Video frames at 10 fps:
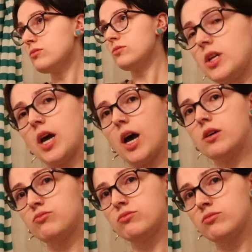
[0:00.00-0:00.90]

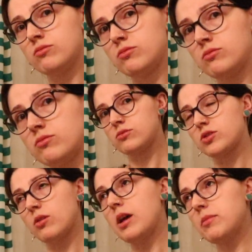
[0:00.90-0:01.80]
Yeah.
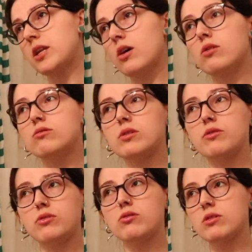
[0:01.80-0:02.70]
So let me know
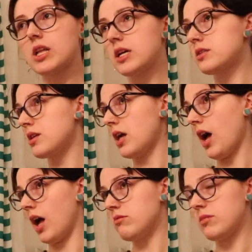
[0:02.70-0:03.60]
if you relate to
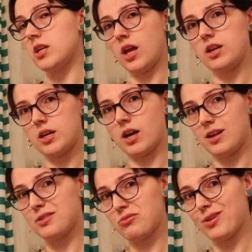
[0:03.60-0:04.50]
that in any
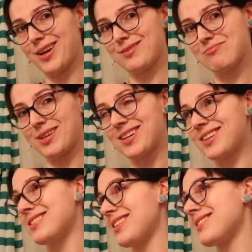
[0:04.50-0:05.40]
kind of way,
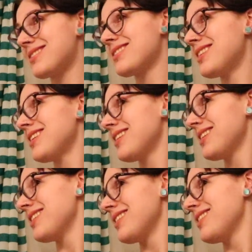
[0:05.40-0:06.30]
because it's
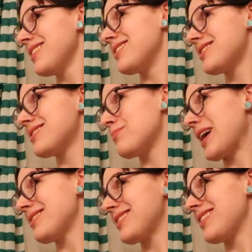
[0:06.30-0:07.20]

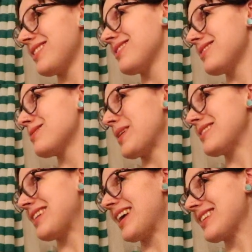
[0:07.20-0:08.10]
spicy. It's
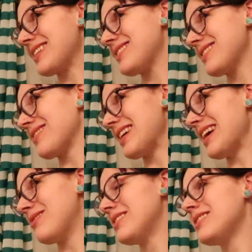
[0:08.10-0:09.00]
spicy like this is right
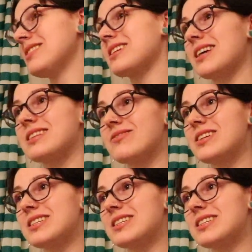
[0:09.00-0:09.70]
now, kind of.